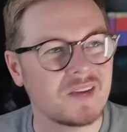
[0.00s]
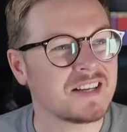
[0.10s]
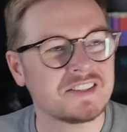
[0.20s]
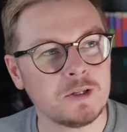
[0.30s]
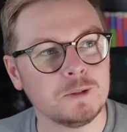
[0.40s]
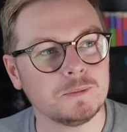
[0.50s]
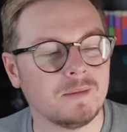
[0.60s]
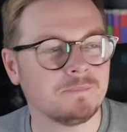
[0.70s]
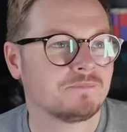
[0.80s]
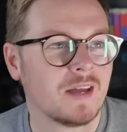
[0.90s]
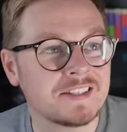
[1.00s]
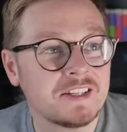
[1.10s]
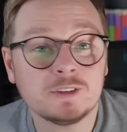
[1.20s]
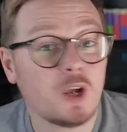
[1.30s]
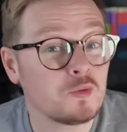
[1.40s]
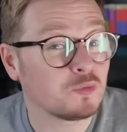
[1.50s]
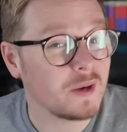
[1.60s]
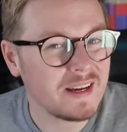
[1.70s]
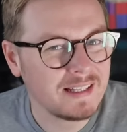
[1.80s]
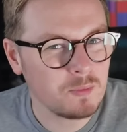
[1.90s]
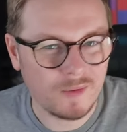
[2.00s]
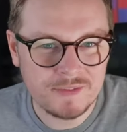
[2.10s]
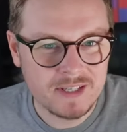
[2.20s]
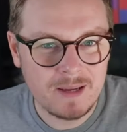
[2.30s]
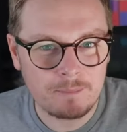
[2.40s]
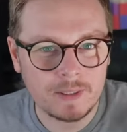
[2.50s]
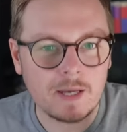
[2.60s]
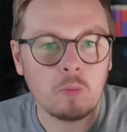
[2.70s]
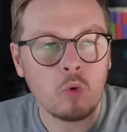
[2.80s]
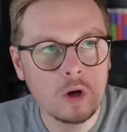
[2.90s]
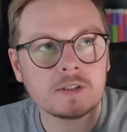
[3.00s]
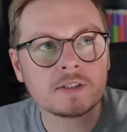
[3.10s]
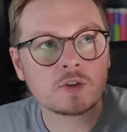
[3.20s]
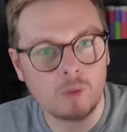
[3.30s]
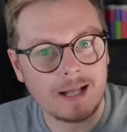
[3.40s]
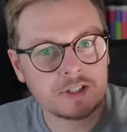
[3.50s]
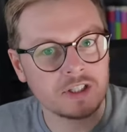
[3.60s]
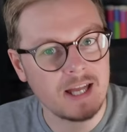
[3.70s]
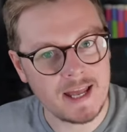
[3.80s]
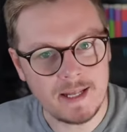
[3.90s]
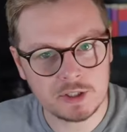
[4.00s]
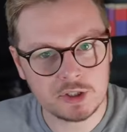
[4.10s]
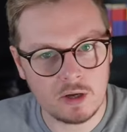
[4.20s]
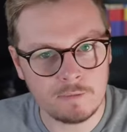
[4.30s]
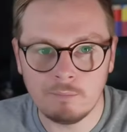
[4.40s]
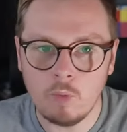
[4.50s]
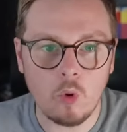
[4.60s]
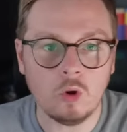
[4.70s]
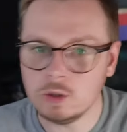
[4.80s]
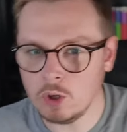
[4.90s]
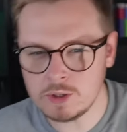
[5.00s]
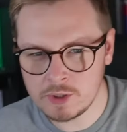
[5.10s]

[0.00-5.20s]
I still I still don't really want it, but it would scratch an itch of more lost